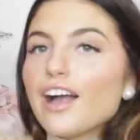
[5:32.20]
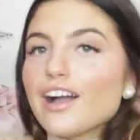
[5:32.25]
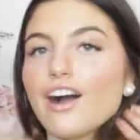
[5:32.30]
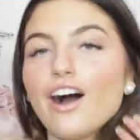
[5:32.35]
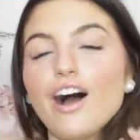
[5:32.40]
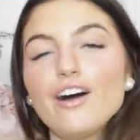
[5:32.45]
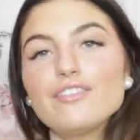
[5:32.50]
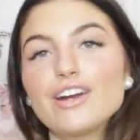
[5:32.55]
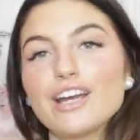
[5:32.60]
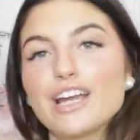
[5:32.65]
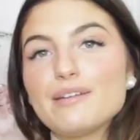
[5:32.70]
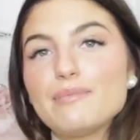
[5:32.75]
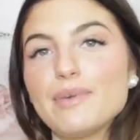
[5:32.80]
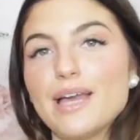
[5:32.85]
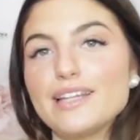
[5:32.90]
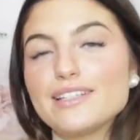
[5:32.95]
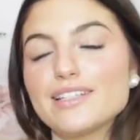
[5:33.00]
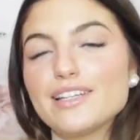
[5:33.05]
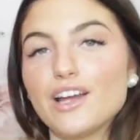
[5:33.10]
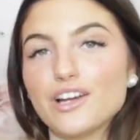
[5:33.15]
I can't
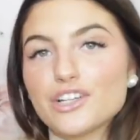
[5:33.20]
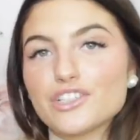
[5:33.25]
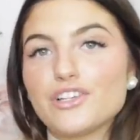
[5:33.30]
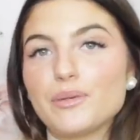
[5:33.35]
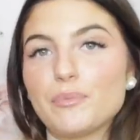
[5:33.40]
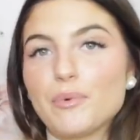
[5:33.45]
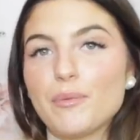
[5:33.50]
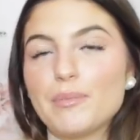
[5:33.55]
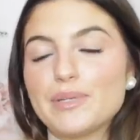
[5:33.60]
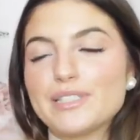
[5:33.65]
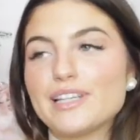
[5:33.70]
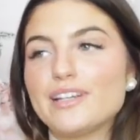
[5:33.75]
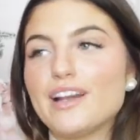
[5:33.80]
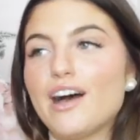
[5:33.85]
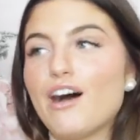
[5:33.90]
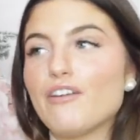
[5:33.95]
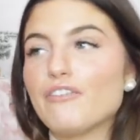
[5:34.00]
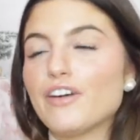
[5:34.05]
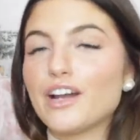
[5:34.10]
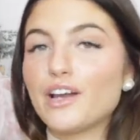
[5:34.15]
recommend Luxury Promise
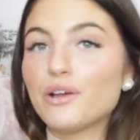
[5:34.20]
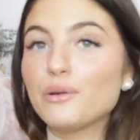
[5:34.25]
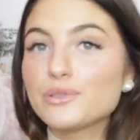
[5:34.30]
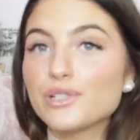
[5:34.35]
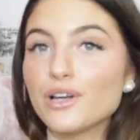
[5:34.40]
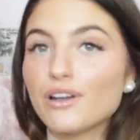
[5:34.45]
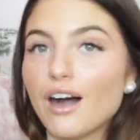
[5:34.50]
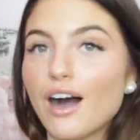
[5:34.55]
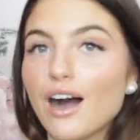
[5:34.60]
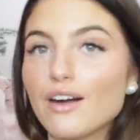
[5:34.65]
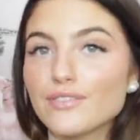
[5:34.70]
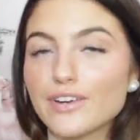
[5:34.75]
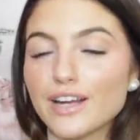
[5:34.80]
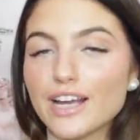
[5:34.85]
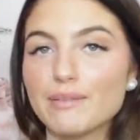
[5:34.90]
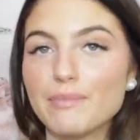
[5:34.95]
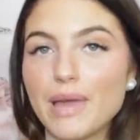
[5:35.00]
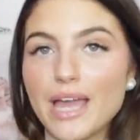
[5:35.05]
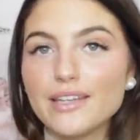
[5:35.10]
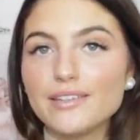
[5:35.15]
enough. And I also can't
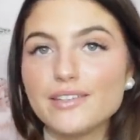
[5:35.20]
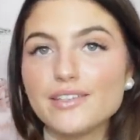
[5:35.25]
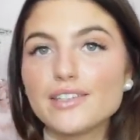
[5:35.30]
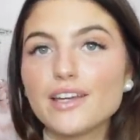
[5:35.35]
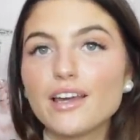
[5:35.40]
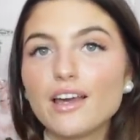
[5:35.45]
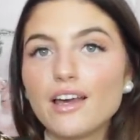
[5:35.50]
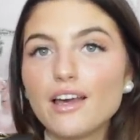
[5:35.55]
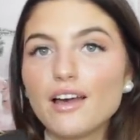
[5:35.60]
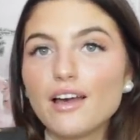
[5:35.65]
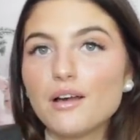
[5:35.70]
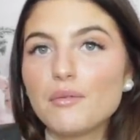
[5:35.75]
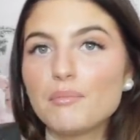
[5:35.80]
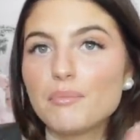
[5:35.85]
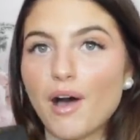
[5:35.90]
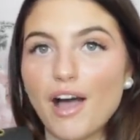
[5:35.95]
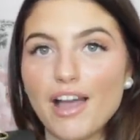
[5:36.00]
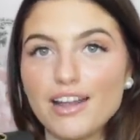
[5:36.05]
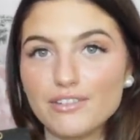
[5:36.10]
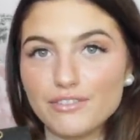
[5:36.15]
recommend
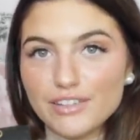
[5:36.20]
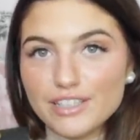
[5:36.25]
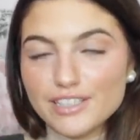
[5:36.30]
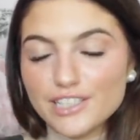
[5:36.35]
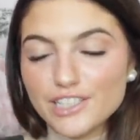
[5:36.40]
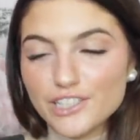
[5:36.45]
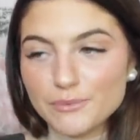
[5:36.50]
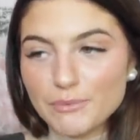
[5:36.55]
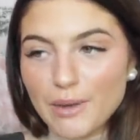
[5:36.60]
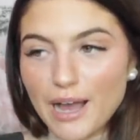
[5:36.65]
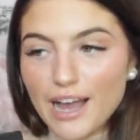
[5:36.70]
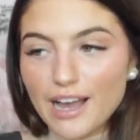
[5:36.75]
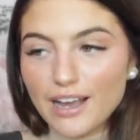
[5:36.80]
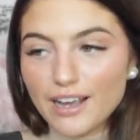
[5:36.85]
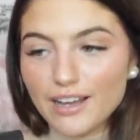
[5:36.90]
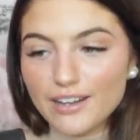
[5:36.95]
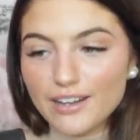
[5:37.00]
buying a vintage bag